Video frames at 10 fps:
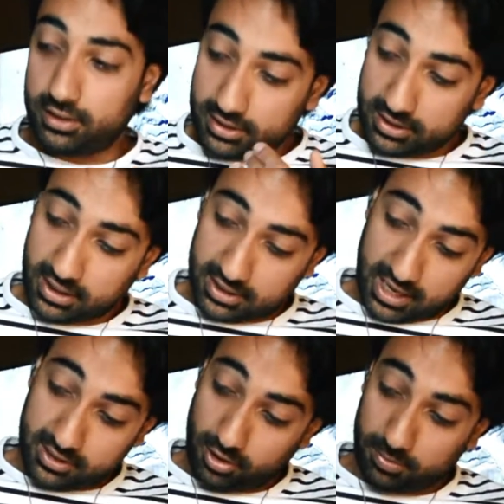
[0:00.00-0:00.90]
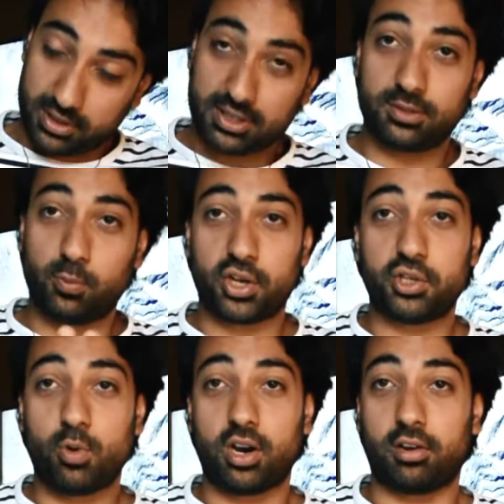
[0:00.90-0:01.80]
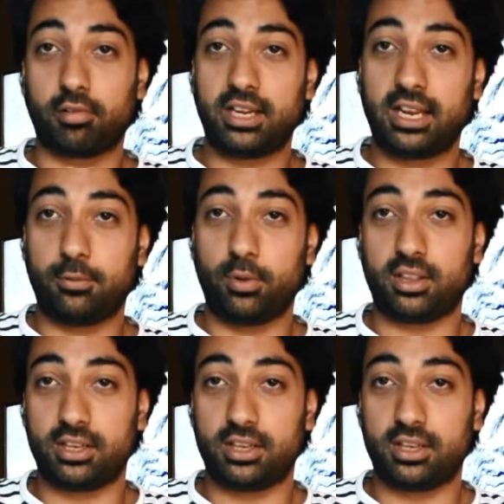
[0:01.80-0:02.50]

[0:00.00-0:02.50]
This is the desktop. This is what you are greeted with.